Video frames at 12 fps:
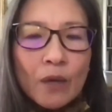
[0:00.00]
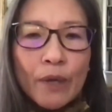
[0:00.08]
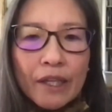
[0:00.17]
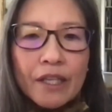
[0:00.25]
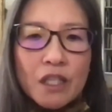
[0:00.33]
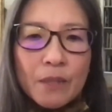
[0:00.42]
we're
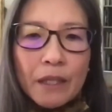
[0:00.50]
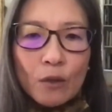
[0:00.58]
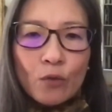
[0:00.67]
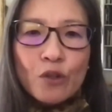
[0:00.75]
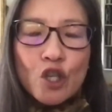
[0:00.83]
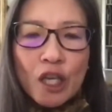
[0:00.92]
going to be
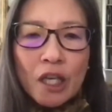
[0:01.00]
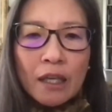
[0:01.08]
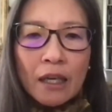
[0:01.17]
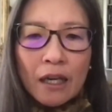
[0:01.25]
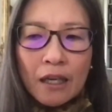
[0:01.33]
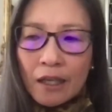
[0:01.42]
launching
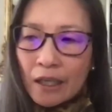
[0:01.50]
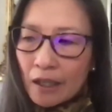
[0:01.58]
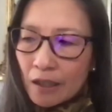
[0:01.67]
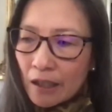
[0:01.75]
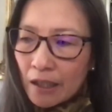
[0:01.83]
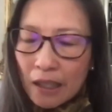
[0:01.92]

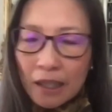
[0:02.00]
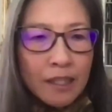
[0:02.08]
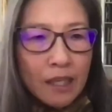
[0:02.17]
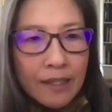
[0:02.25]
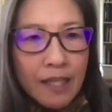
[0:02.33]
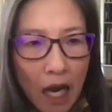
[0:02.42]
a
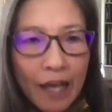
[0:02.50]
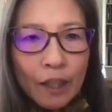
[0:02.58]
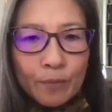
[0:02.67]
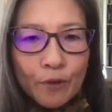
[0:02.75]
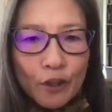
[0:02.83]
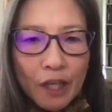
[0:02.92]

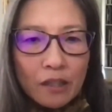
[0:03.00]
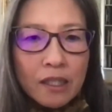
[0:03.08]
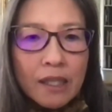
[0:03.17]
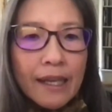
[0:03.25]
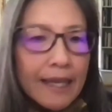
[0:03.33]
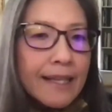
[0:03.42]
tile product,